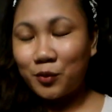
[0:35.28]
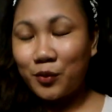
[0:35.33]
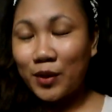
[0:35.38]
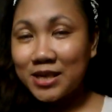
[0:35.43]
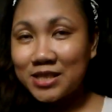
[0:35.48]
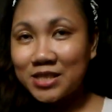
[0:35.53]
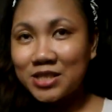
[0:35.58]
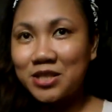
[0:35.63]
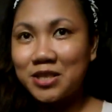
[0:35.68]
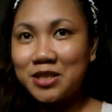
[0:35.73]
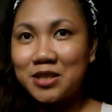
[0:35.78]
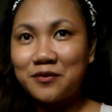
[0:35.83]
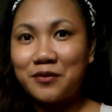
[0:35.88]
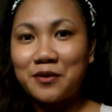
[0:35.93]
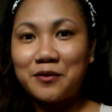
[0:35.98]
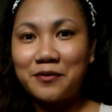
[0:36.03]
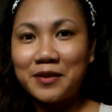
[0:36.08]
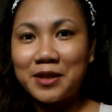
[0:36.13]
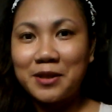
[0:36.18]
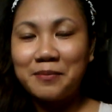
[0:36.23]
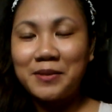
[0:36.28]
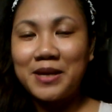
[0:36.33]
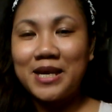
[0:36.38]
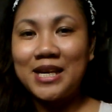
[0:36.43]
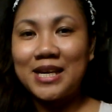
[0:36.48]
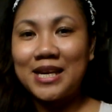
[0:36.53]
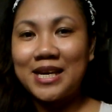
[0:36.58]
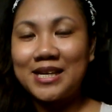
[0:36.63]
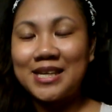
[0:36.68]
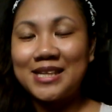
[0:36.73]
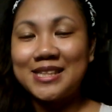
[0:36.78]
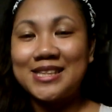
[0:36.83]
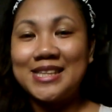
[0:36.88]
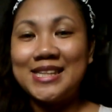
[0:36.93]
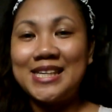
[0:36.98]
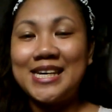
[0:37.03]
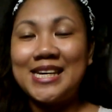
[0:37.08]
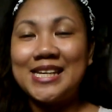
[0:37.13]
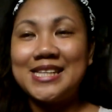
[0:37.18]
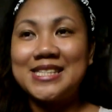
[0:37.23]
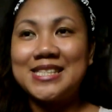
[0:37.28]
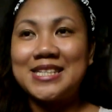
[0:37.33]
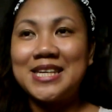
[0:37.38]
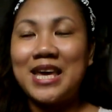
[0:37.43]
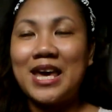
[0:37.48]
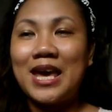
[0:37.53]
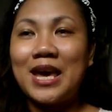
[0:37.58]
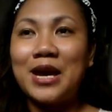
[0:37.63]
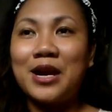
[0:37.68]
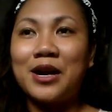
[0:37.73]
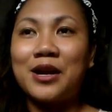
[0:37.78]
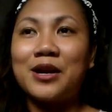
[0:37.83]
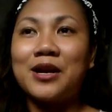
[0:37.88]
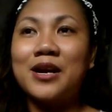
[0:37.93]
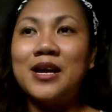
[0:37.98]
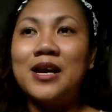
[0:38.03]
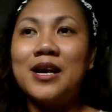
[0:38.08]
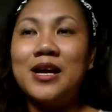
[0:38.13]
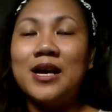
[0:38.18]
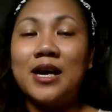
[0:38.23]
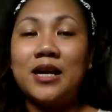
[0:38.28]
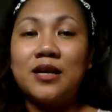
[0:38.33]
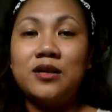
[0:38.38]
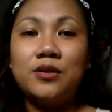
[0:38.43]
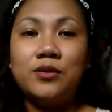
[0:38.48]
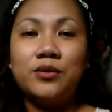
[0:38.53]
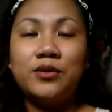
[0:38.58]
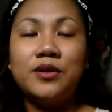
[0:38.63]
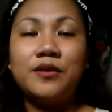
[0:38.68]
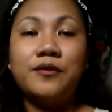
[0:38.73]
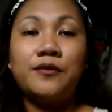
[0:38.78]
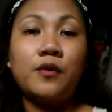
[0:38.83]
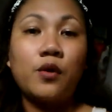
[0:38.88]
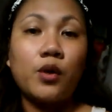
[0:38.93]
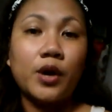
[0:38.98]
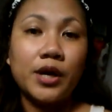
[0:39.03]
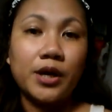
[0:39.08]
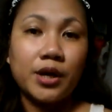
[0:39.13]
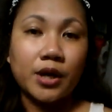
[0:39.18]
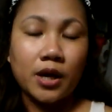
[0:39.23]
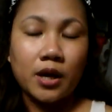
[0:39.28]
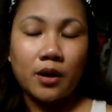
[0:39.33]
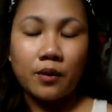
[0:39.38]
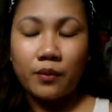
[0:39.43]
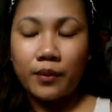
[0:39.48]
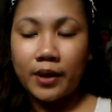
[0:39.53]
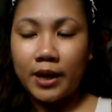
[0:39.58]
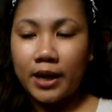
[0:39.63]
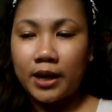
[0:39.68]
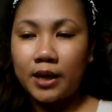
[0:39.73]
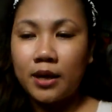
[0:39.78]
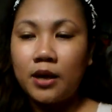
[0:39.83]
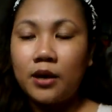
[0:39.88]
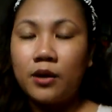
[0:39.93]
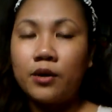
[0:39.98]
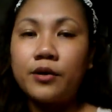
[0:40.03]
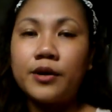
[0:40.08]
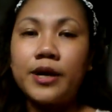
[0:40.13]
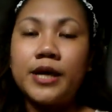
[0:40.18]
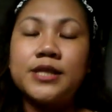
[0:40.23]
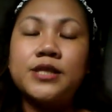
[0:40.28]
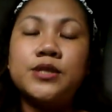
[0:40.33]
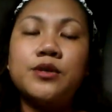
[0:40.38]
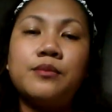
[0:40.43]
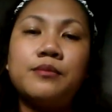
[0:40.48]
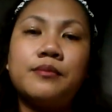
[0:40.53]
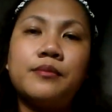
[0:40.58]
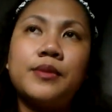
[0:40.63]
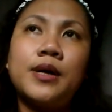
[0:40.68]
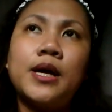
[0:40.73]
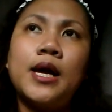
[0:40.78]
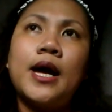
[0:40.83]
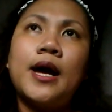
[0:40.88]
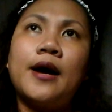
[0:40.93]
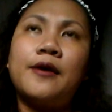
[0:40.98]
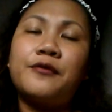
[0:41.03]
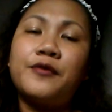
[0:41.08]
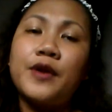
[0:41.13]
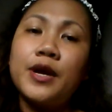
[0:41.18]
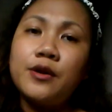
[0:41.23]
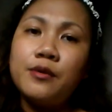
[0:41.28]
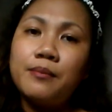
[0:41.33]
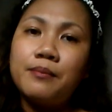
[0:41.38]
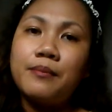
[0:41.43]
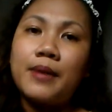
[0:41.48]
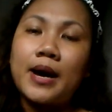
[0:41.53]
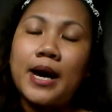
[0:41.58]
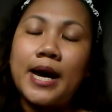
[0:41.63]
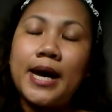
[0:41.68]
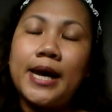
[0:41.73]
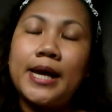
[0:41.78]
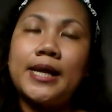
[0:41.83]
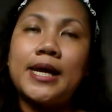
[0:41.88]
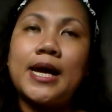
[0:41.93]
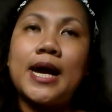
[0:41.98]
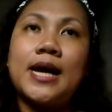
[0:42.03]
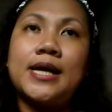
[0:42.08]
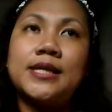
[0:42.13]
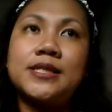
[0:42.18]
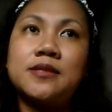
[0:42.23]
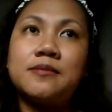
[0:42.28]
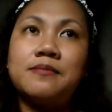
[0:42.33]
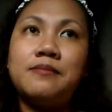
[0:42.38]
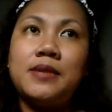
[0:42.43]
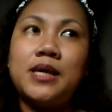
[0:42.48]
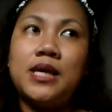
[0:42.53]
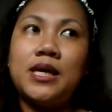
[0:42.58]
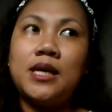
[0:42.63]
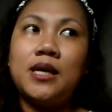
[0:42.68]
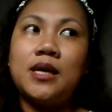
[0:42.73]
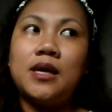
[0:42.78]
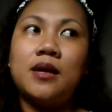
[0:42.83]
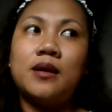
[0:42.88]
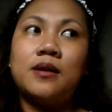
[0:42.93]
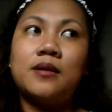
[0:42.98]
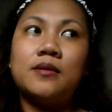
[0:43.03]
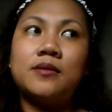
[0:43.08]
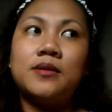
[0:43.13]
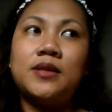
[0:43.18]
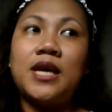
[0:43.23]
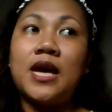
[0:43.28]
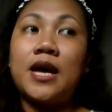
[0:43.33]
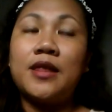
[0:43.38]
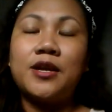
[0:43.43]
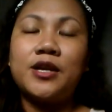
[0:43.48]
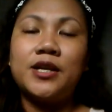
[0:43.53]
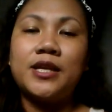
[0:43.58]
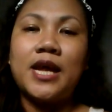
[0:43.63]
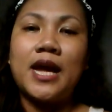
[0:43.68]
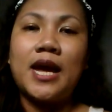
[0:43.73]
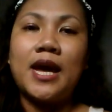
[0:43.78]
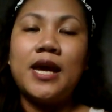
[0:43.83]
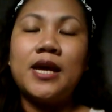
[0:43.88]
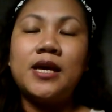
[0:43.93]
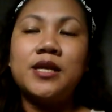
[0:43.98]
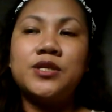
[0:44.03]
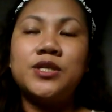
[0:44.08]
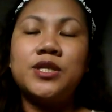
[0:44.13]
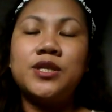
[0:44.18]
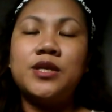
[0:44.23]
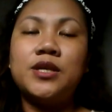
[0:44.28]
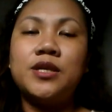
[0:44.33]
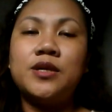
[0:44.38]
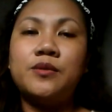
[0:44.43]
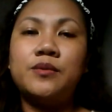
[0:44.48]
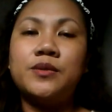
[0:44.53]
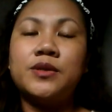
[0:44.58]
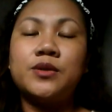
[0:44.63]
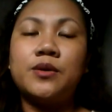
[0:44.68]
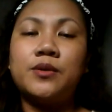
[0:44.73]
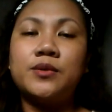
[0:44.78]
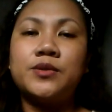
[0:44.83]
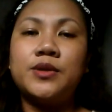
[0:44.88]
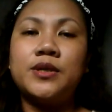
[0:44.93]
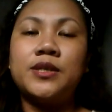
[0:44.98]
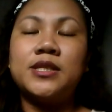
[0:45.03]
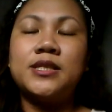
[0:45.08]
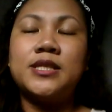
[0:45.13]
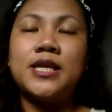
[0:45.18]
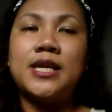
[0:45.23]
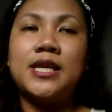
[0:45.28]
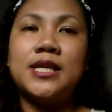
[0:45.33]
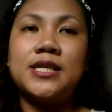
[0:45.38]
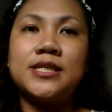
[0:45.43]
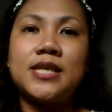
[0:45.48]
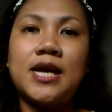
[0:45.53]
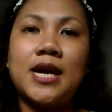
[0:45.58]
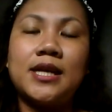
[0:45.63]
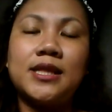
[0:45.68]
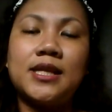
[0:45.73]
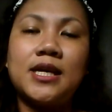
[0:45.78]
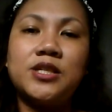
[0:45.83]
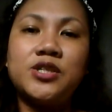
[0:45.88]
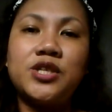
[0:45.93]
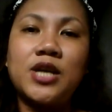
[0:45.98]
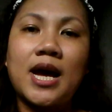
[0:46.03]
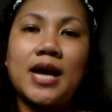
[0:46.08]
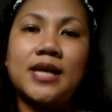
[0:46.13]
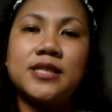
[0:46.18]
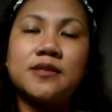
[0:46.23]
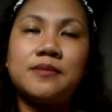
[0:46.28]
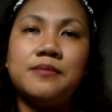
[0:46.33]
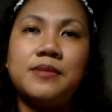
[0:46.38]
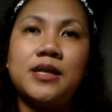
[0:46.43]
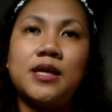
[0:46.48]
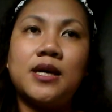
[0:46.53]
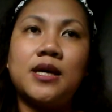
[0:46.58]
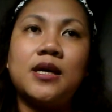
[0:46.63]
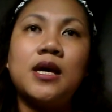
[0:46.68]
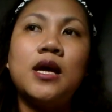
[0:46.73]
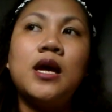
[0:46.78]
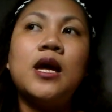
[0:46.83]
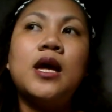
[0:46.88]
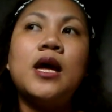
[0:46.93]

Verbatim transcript: questions from Filipina that can scare a good foreigner away. Alright, so a friend of mine asked me the other day, she was also in the dating site, and she asked me that